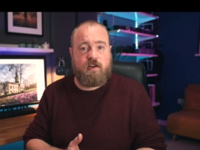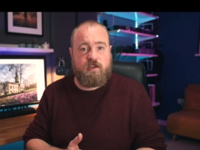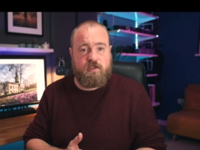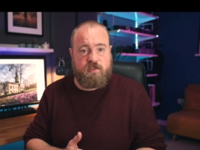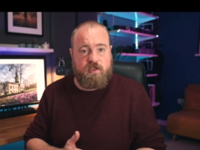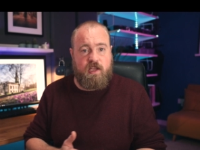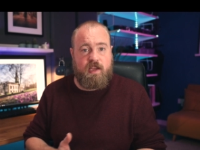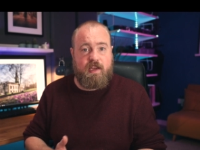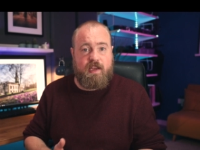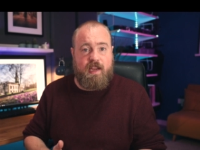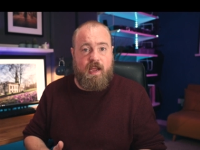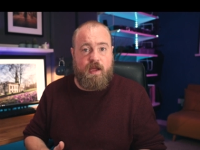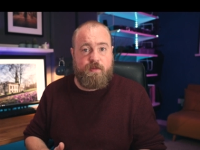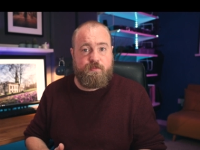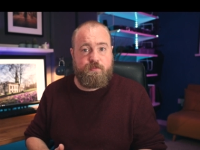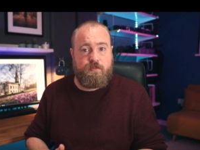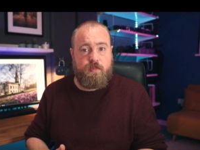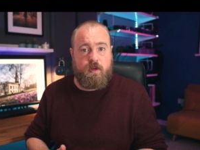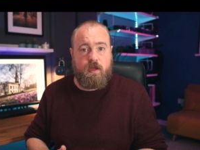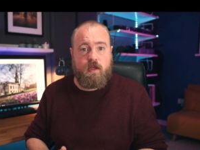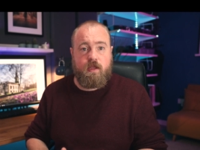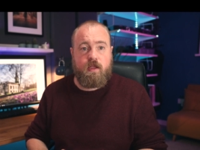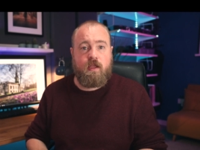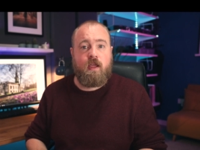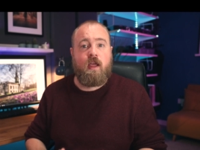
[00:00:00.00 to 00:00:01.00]
as they can
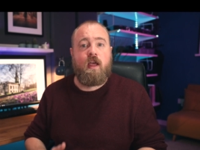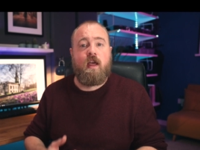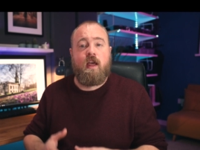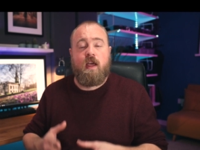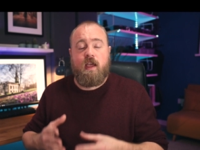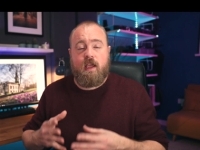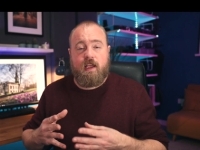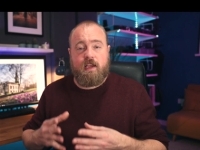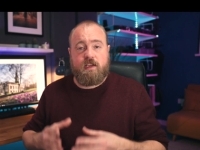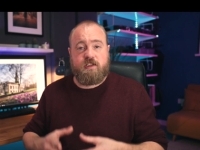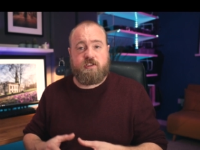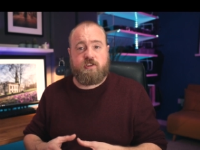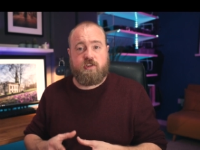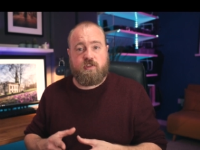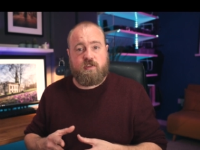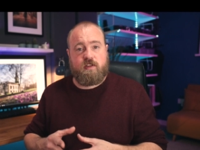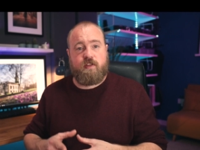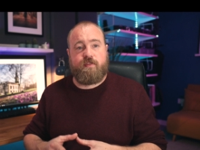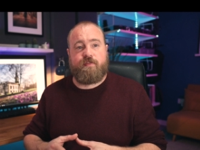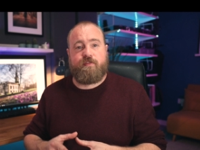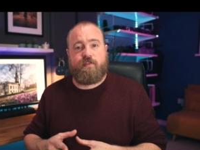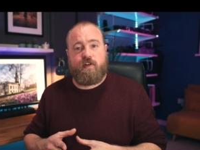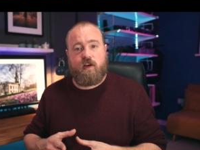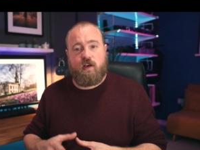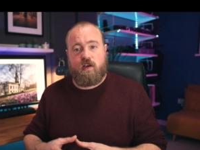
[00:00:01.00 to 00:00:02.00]
be is just the
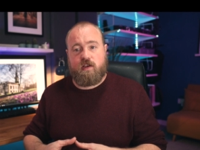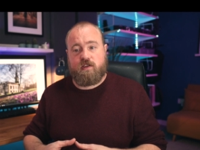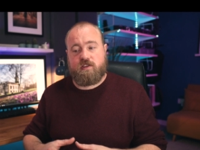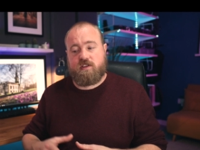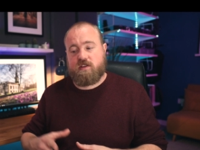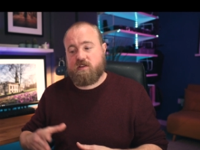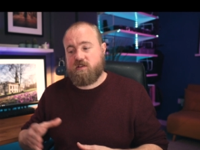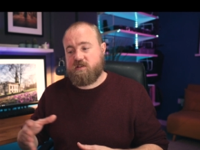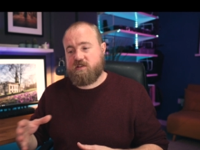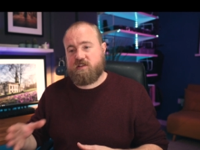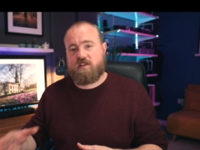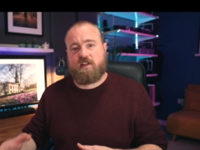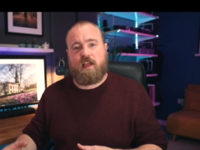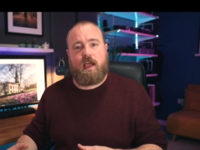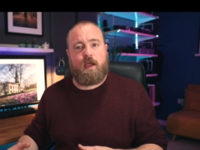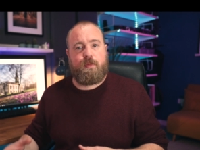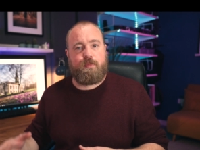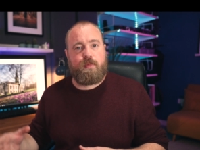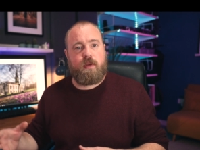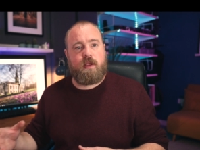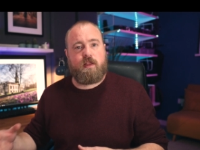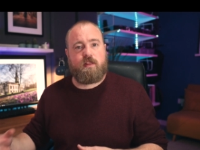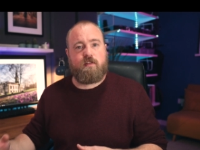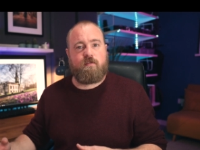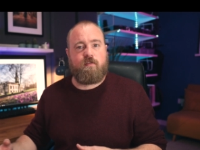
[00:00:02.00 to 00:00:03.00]
first step
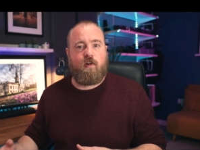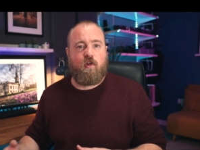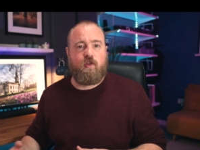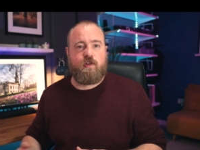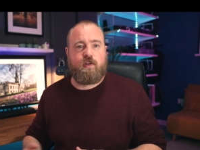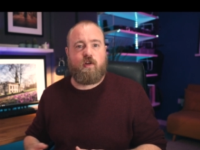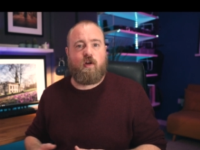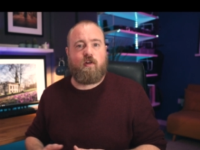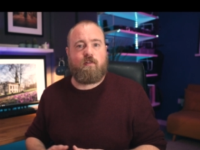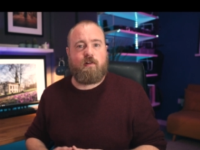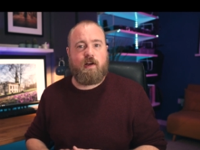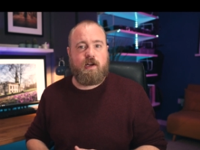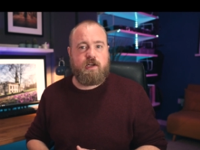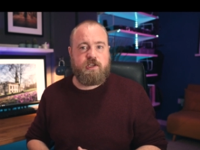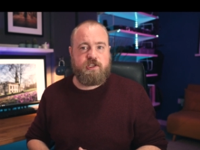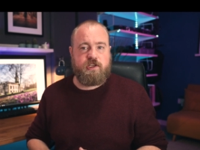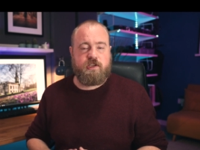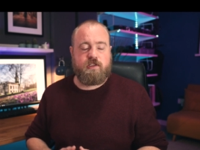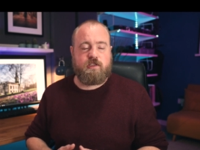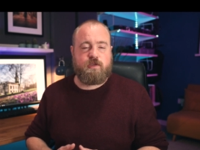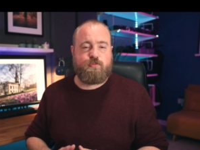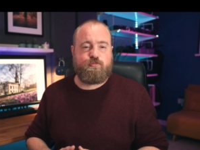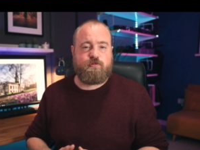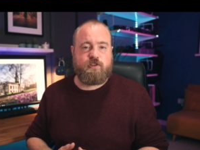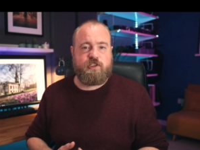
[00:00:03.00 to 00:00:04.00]
in the right
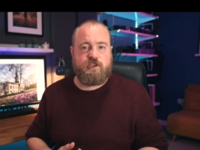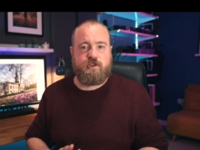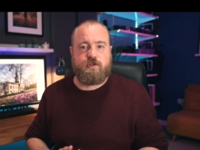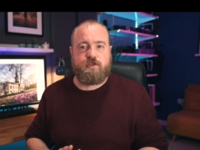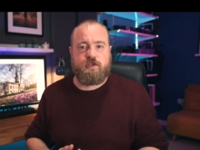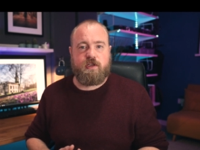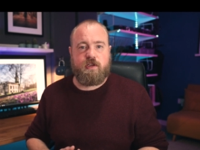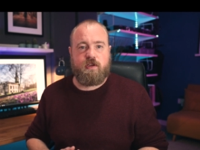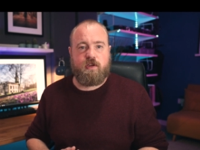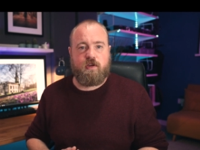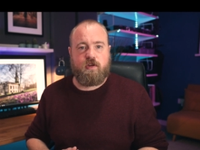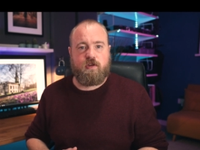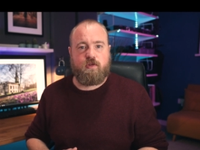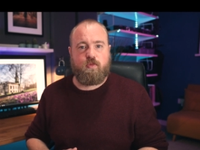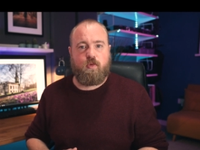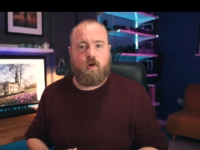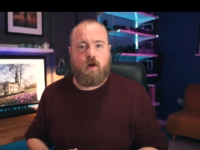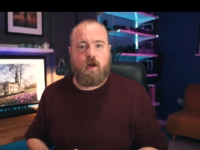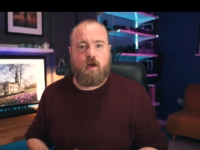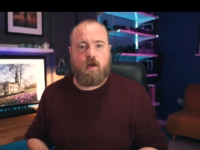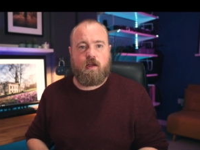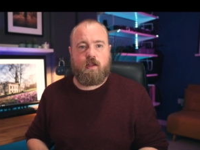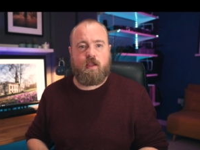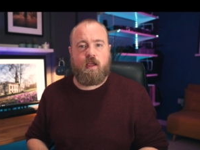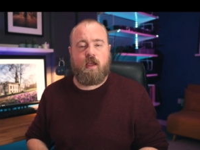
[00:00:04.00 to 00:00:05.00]
direction to producing good
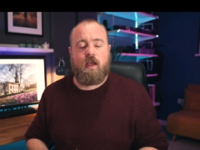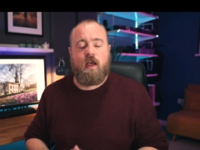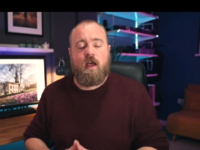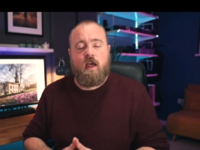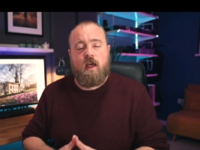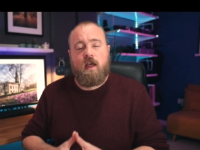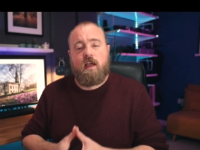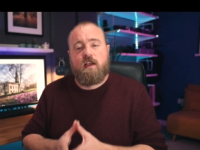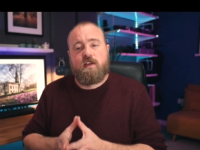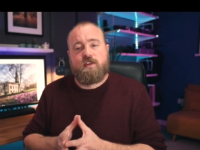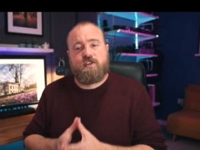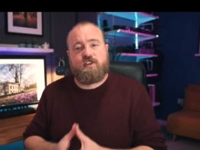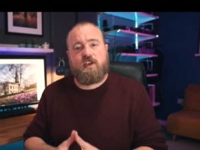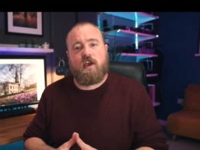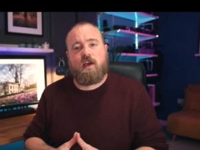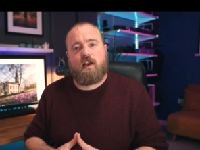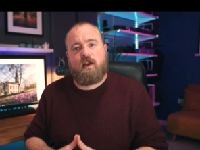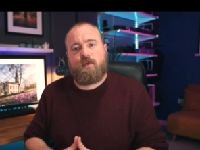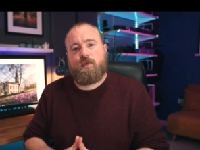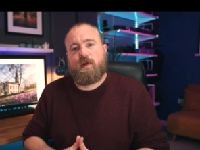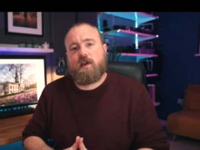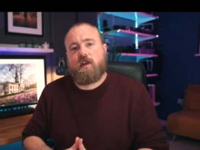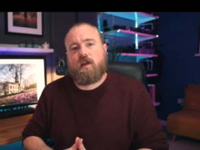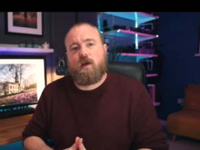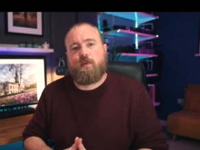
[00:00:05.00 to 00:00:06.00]
work. Certainly
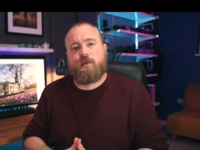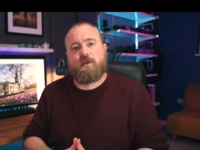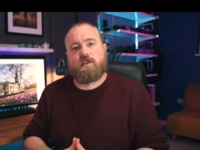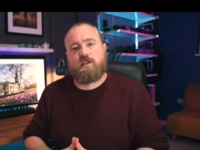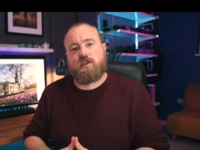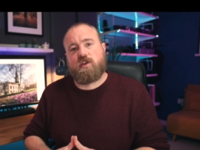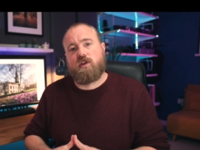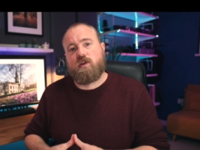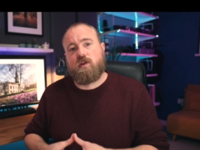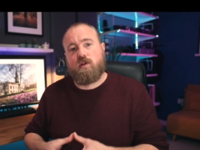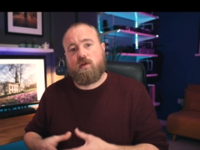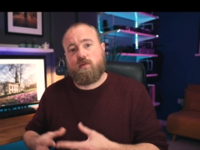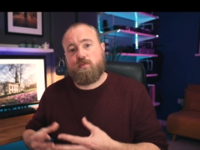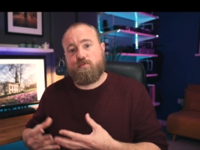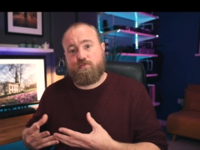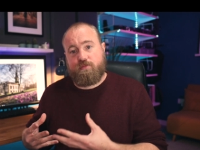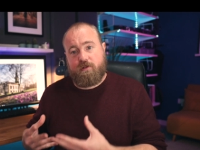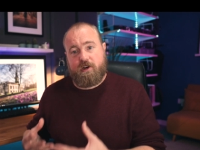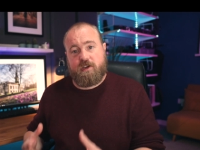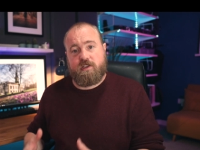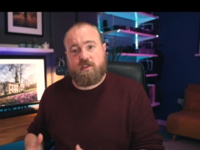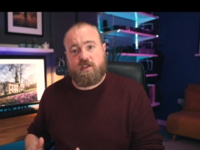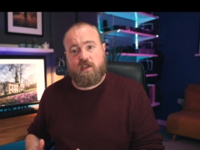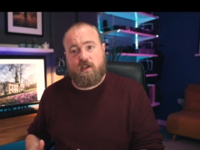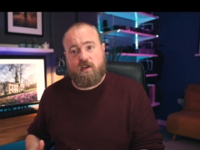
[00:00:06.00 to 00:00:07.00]
when you come into
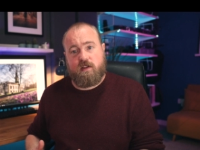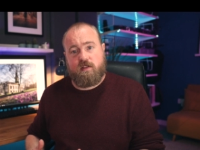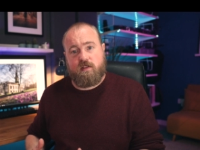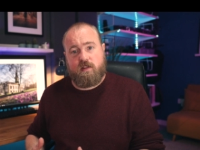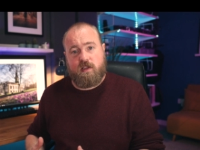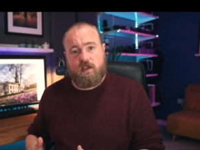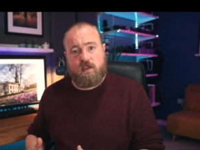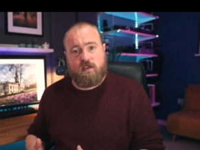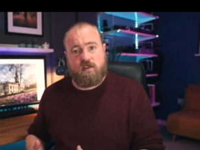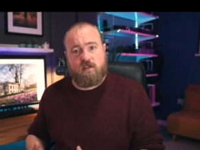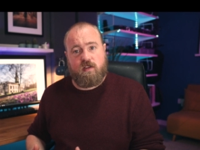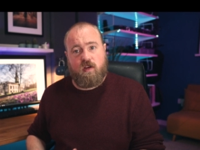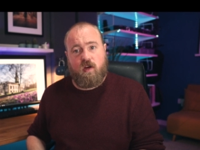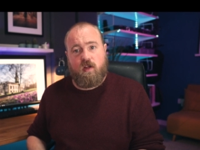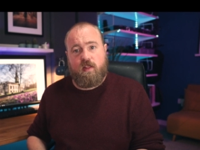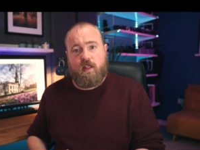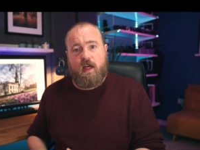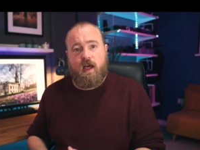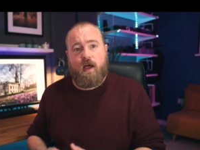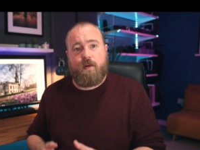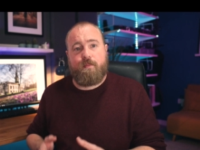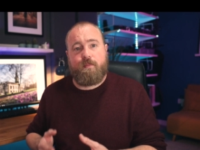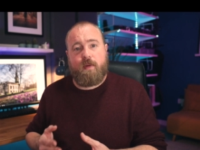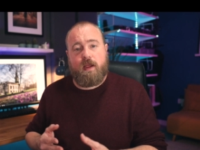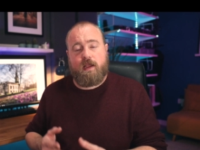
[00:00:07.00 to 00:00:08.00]
printing and things like
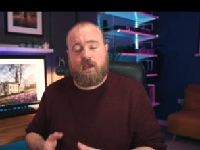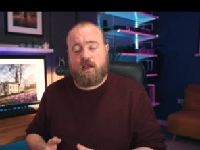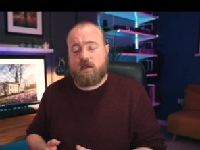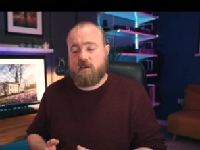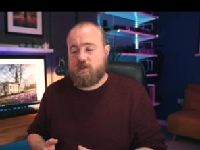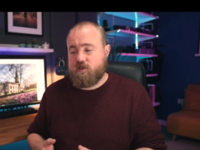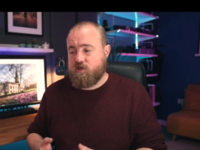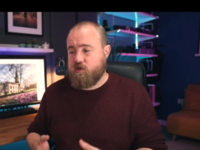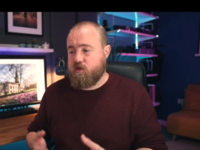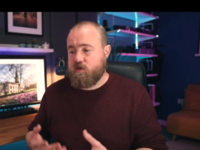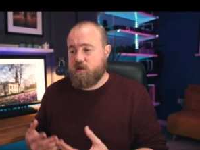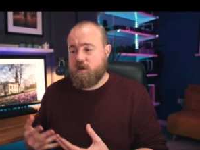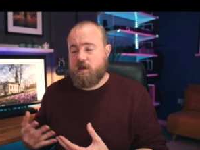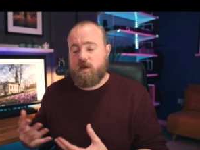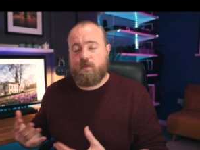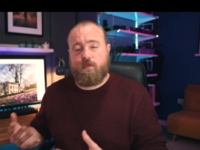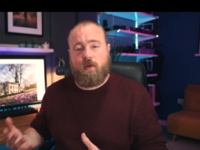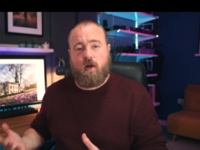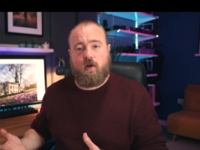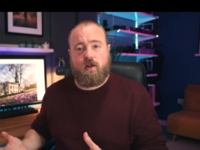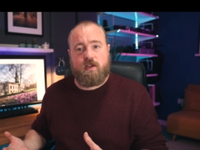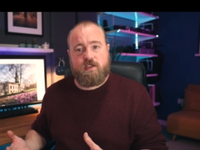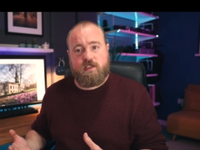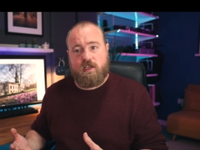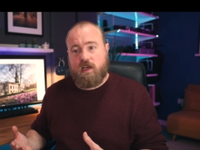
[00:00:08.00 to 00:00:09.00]
that, making sure that your
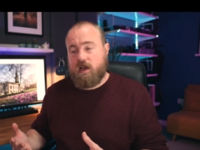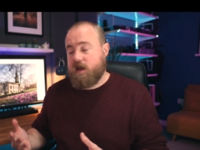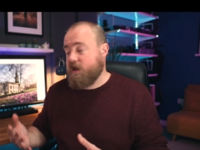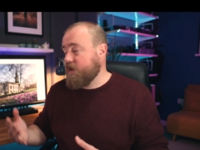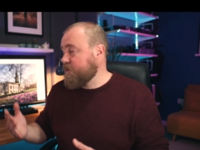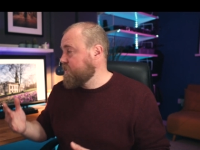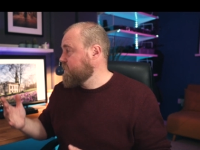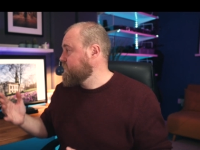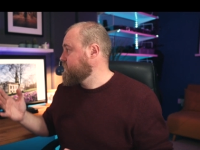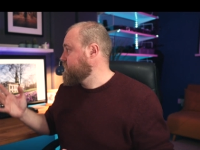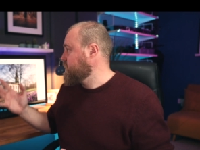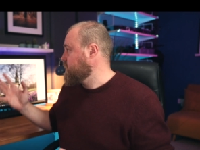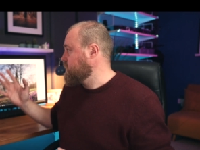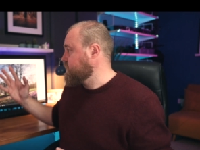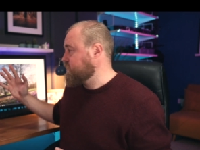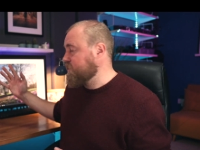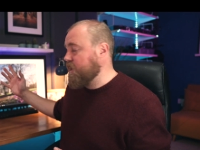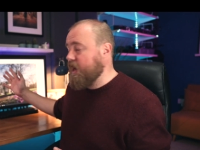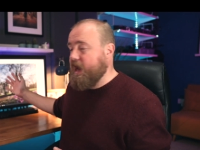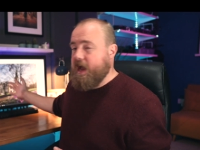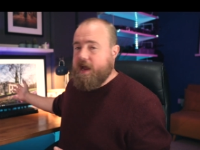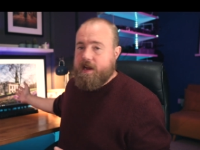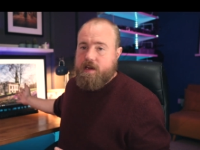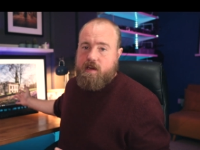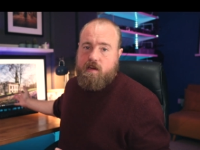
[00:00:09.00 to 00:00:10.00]
monitor is as
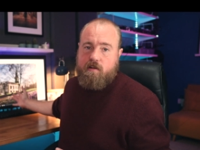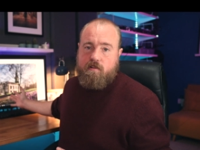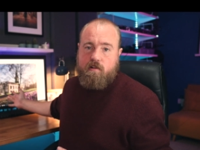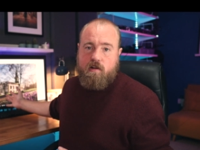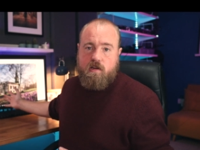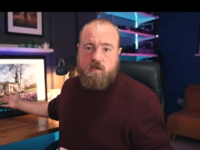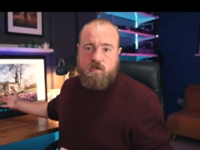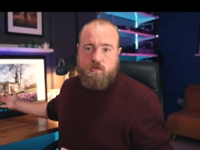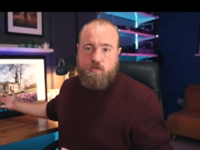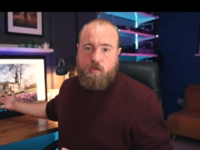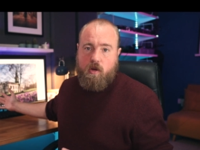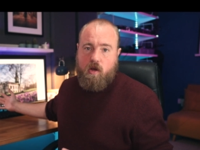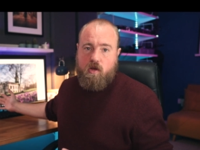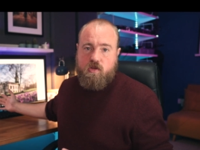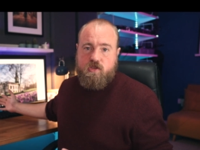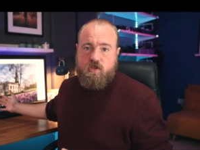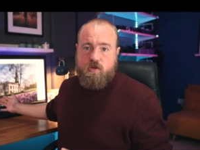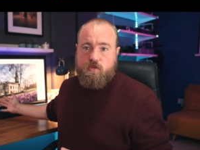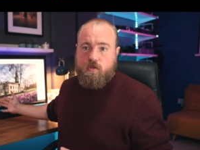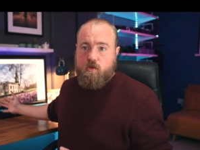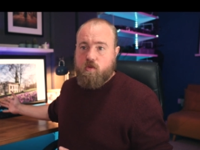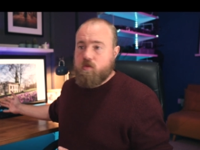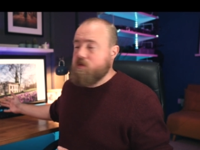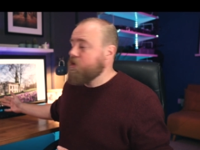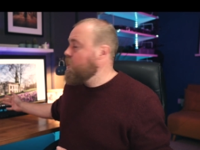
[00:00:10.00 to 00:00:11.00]
accurate as
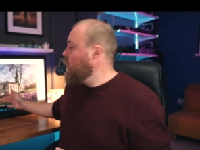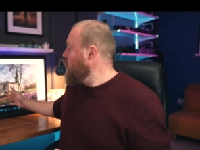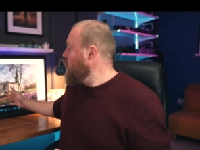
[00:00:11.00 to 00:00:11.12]
possible.